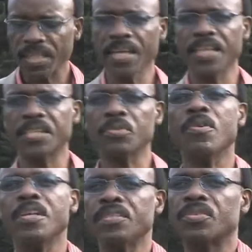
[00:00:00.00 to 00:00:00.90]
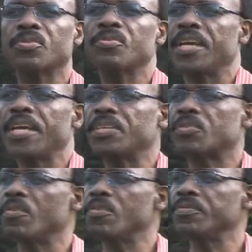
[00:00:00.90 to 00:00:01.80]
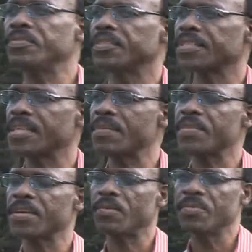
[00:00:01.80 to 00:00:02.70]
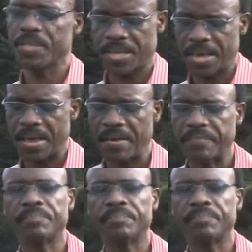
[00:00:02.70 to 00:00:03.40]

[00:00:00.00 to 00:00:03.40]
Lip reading: I just want to add on something on the